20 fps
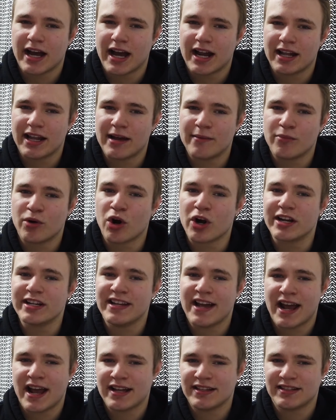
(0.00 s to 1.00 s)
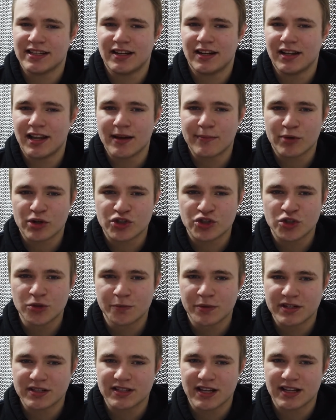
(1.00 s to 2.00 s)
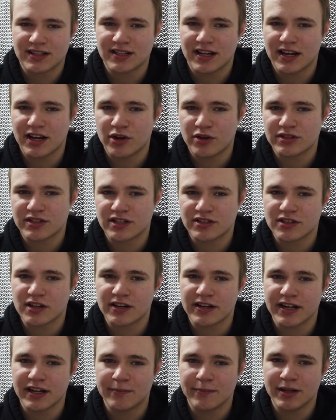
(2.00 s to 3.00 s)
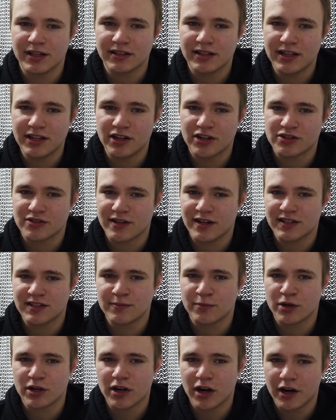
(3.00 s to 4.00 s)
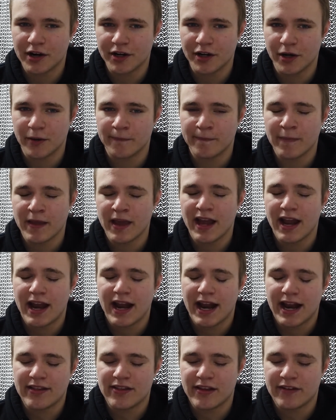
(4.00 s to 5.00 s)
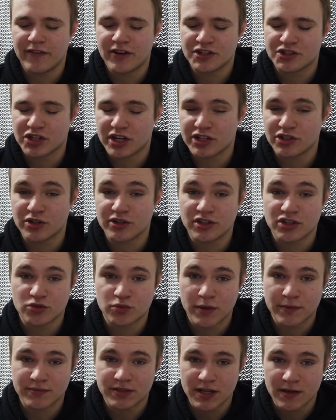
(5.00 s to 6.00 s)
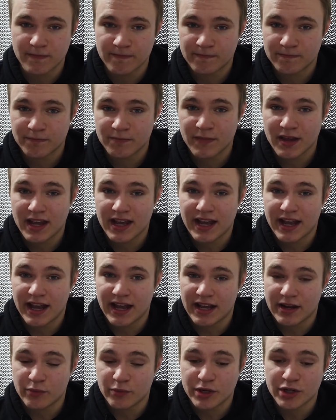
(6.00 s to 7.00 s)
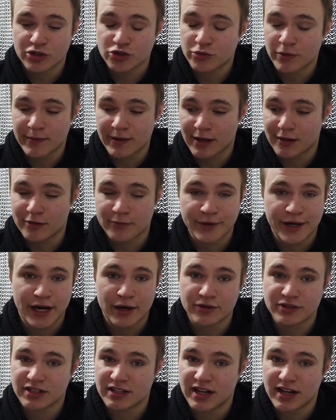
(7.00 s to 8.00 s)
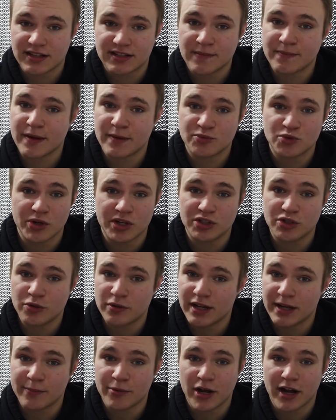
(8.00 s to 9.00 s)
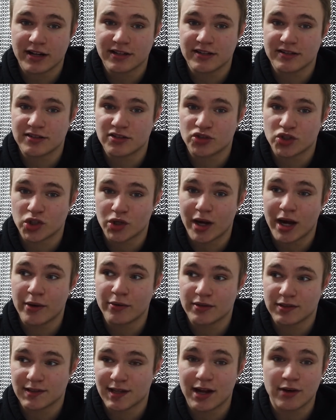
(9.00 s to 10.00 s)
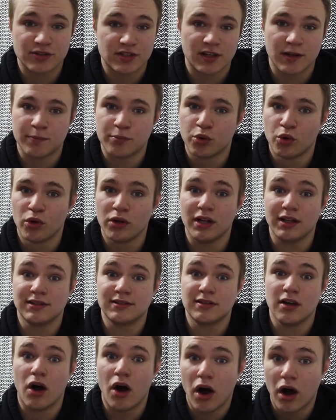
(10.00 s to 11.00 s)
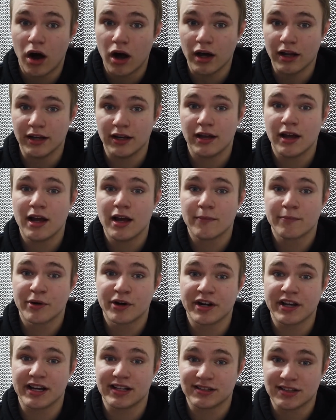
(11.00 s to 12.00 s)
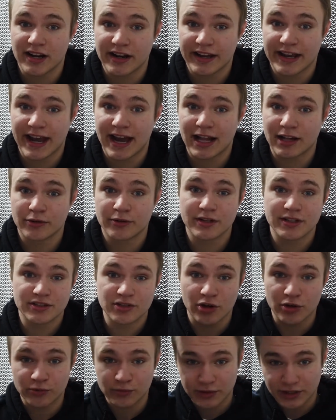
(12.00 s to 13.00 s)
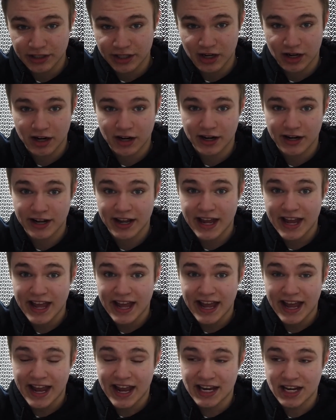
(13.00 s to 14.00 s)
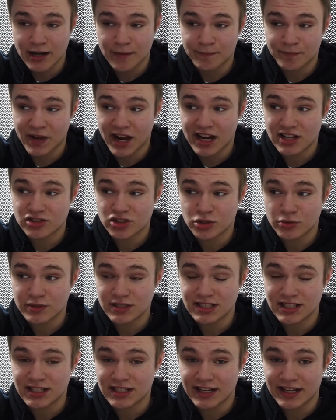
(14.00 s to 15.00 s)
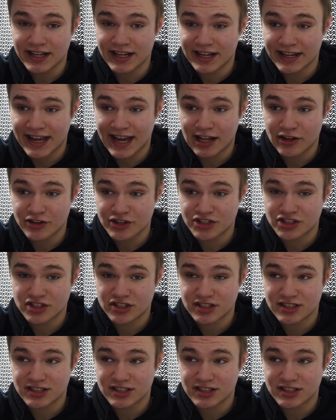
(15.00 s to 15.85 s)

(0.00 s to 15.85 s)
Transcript: got a lot more intense. I did a lot more supersets, and I noticed I started to get a bit leaner, so I did some more cardio. And then eventually I joined the swim team. And we were swimming 3 hours a day. Sometimes we had 2-a-day practices, so I was in the pool a ton, burning a ton of calories, going really hard. And I also was eating in a calorie